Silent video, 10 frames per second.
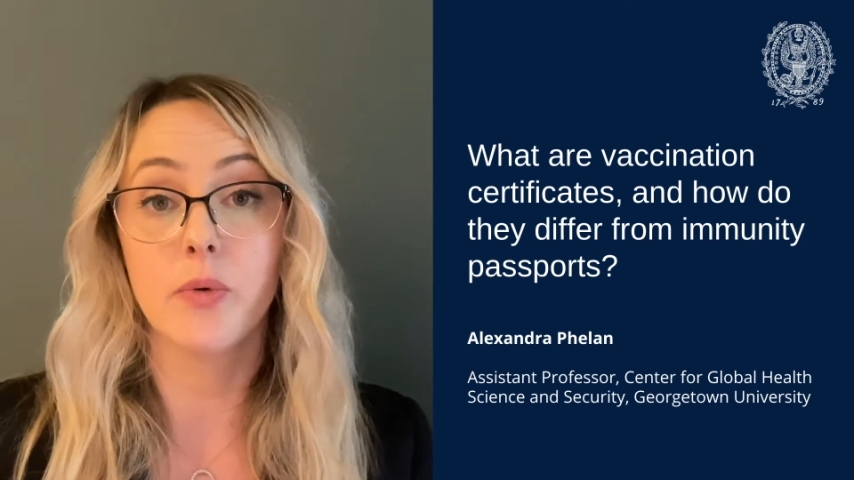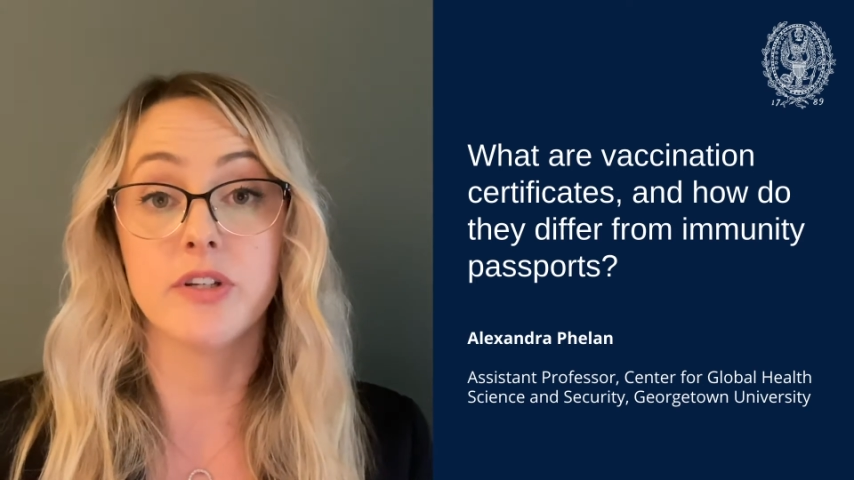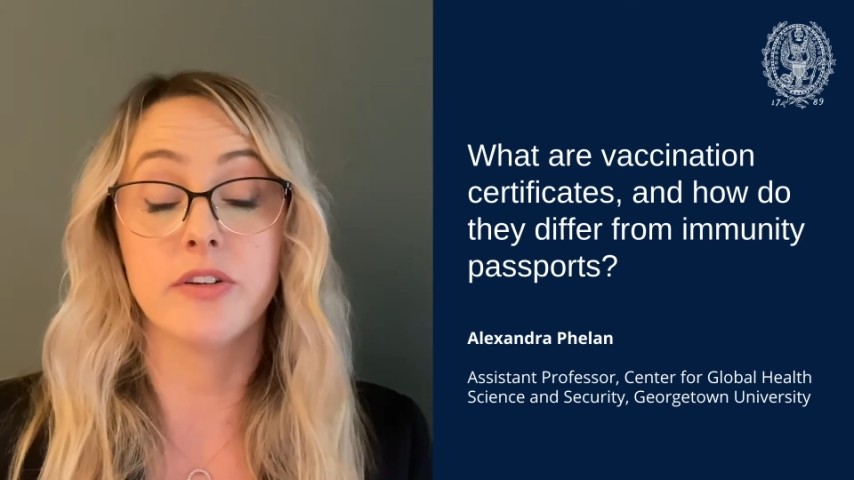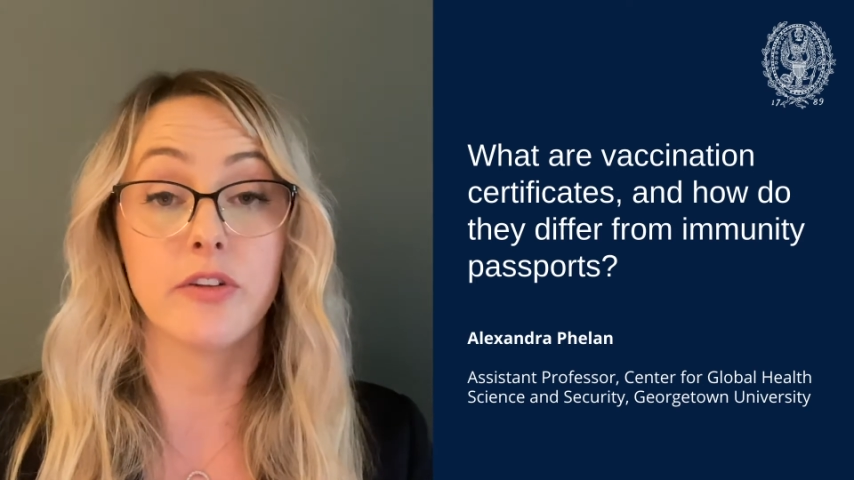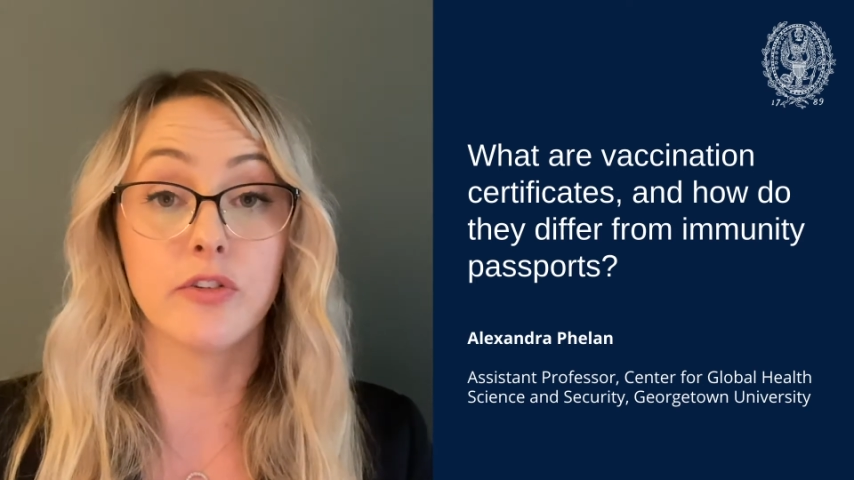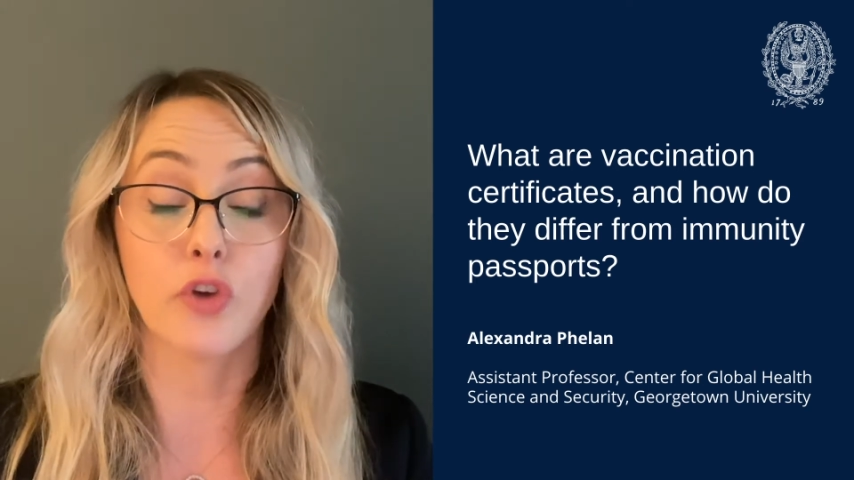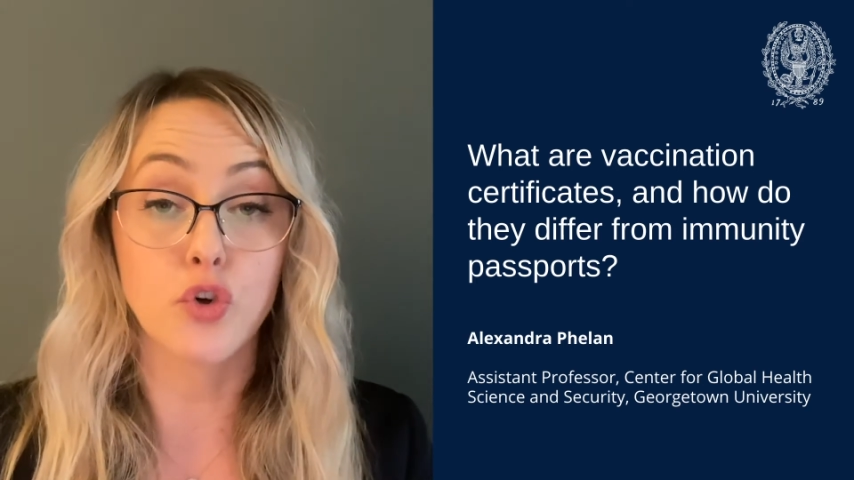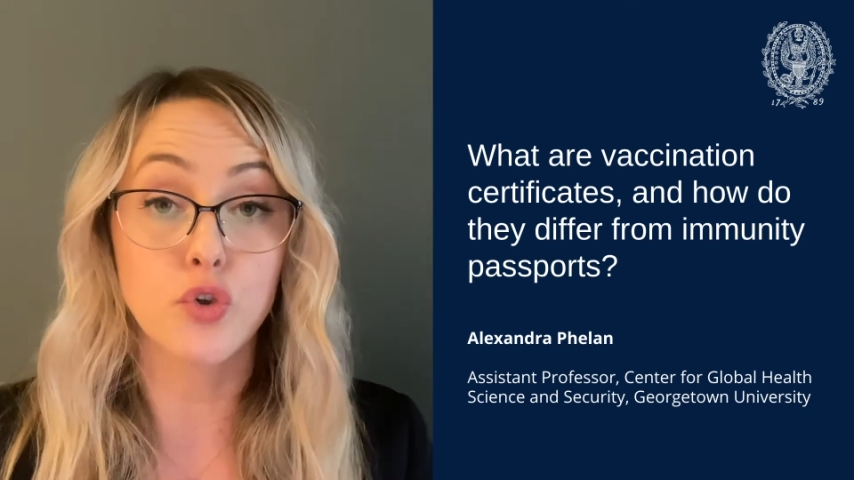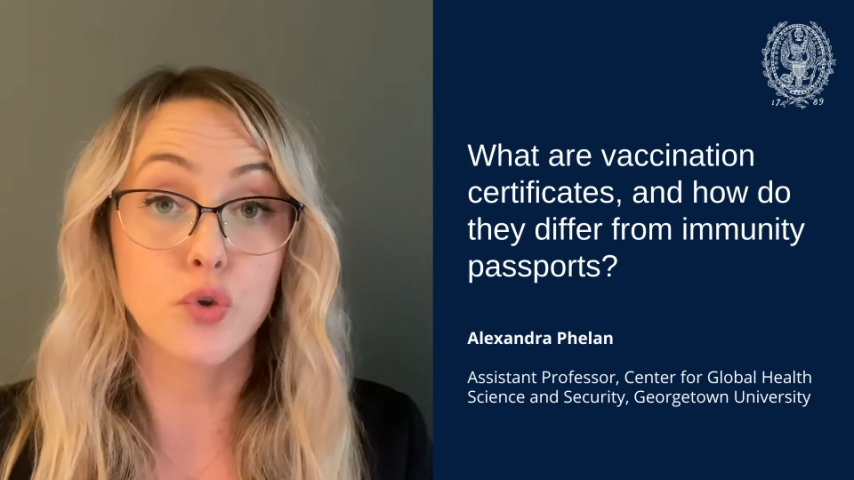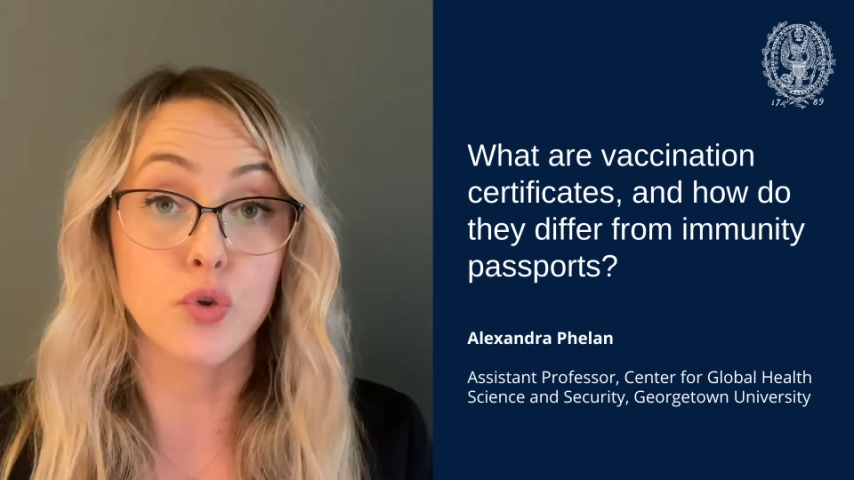which is a
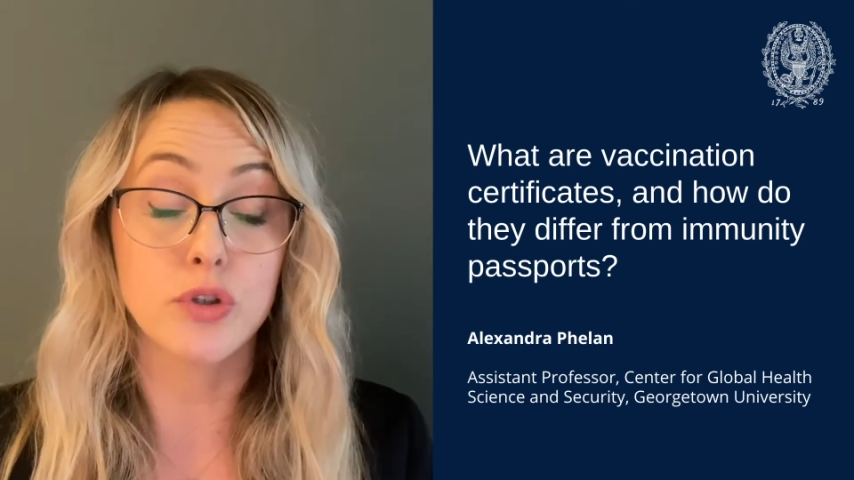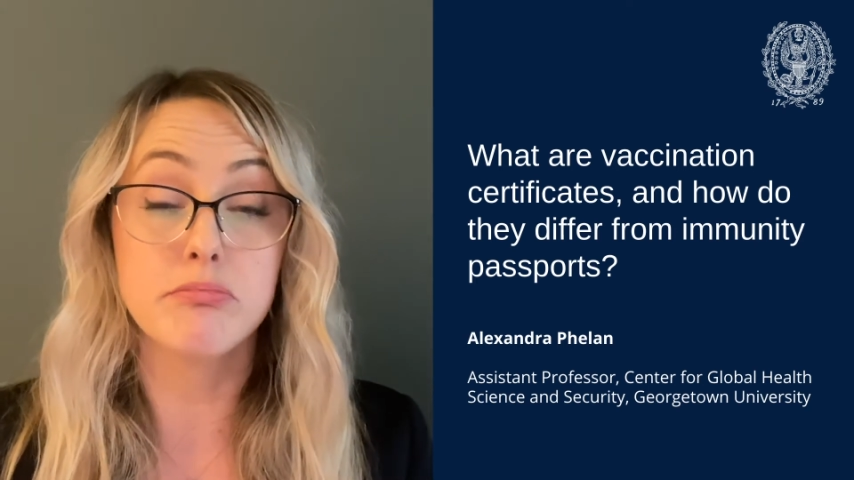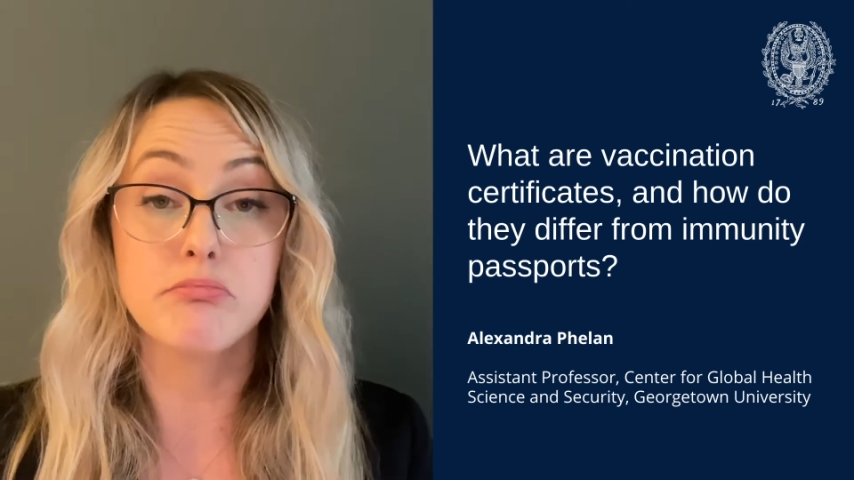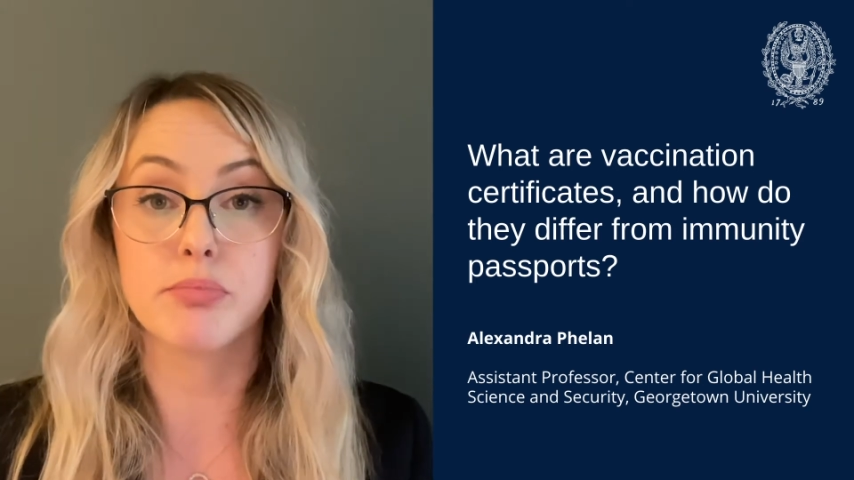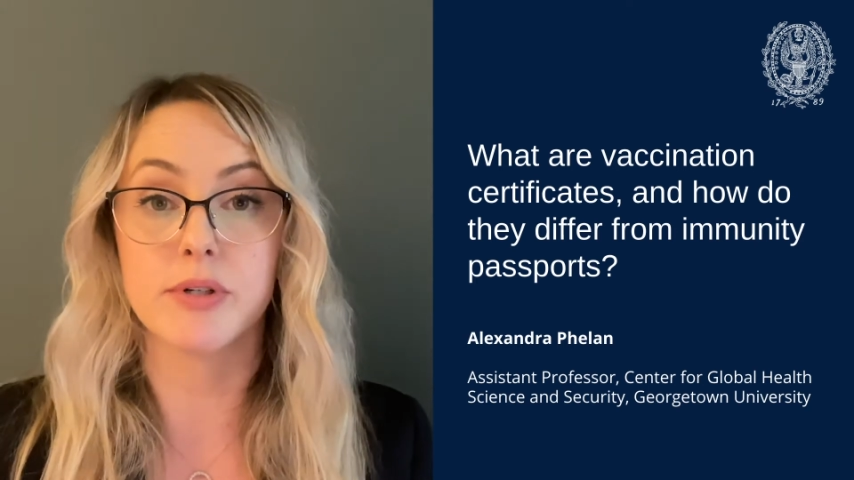social good